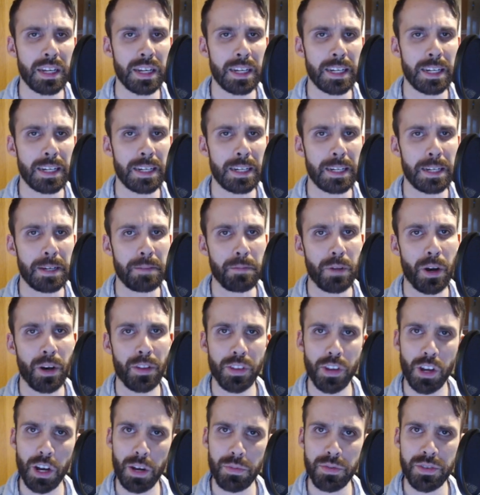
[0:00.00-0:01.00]
On
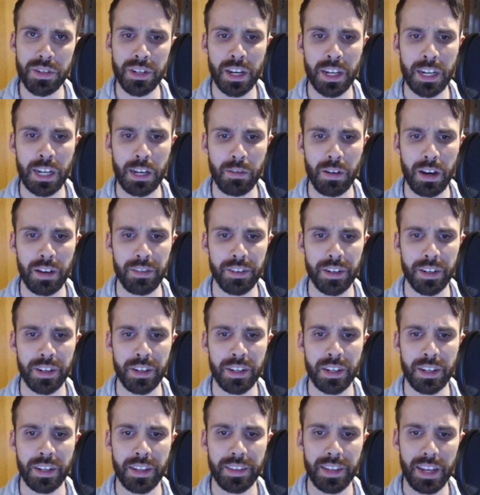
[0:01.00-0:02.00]
the upside, however,
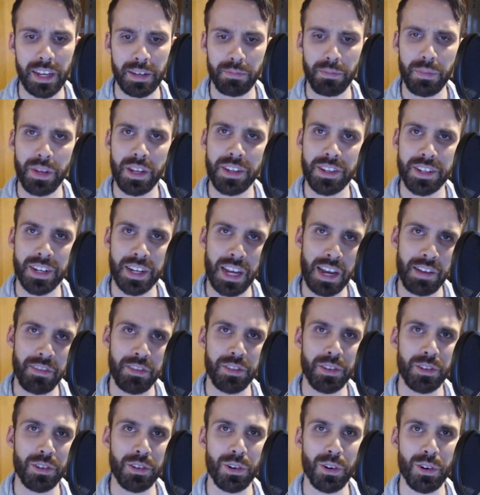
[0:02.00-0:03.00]
that means I have a
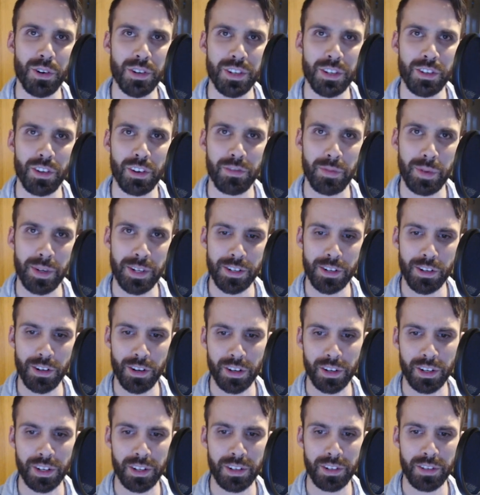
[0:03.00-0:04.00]
recording of my
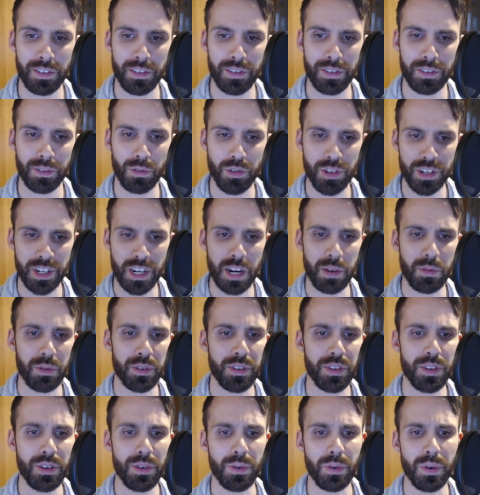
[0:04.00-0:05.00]
talk to share
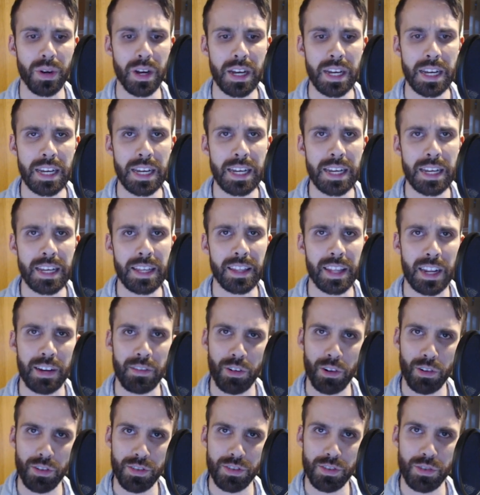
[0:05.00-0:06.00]
with you that I've
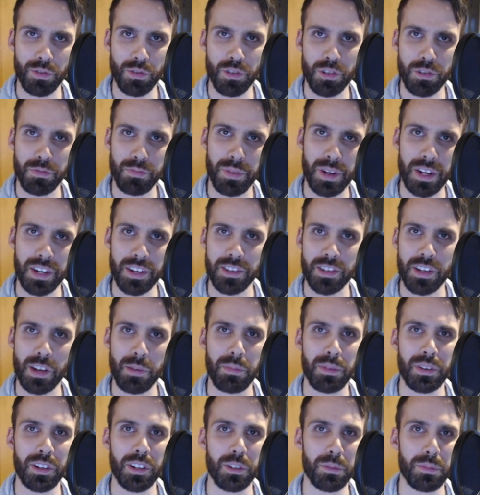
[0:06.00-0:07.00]
also spiced
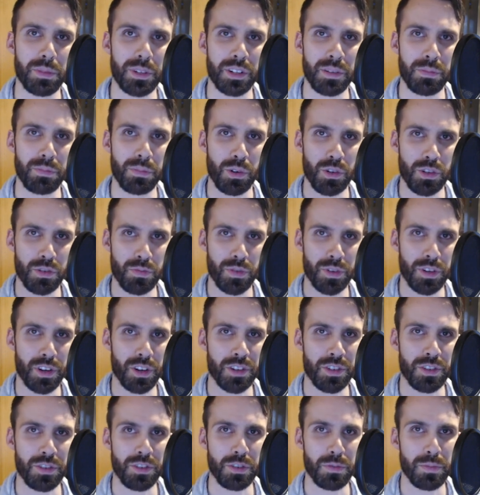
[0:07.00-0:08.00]
up a little bit in
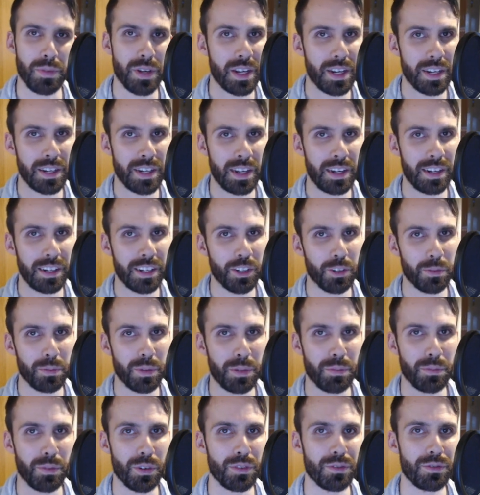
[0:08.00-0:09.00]
post-production to make it a little
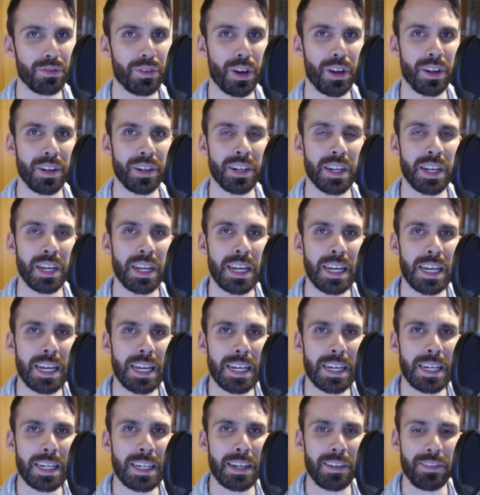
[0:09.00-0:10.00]
bit more fun,
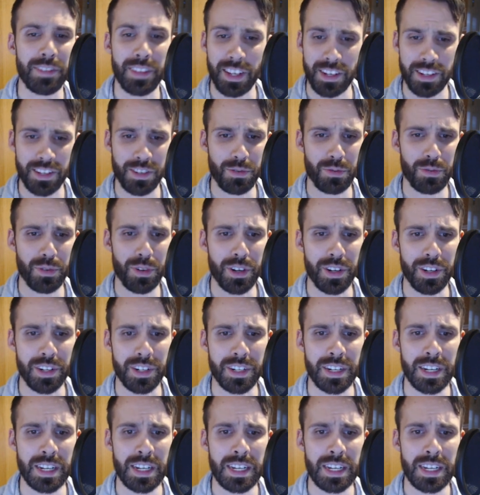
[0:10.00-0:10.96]
if that's the word.